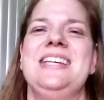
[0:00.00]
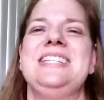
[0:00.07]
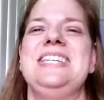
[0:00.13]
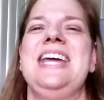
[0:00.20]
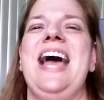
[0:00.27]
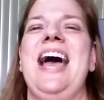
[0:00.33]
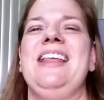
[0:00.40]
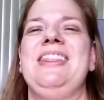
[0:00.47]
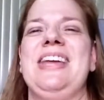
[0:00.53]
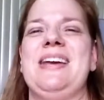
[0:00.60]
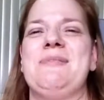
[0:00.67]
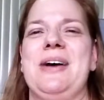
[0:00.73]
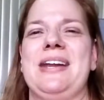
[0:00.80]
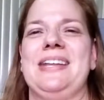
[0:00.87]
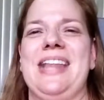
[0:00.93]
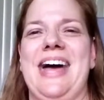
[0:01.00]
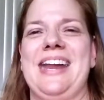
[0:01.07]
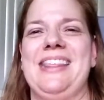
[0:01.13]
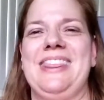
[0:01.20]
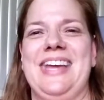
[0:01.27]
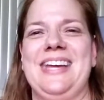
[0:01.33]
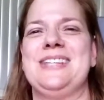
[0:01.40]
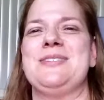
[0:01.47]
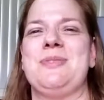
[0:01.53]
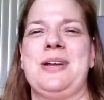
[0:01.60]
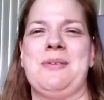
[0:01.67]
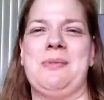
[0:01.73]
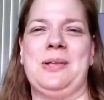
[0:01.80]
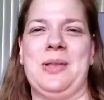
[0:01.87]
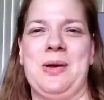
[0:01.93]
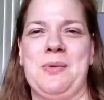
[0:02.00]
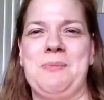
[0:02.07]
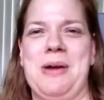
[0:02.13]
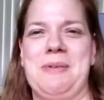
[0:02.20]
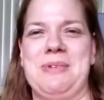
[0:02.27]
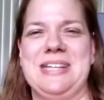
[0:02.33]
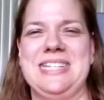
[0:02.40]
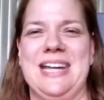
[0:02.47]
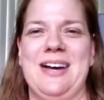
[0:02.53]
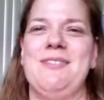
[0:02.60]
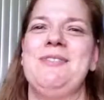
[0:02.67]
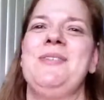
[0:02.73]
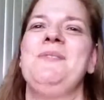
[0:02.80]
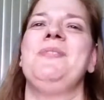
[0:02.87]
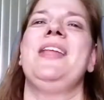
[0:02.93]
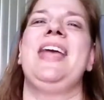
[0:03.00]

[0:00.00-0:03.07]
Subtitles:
See, I think about a lot of things when I'm alone by myself,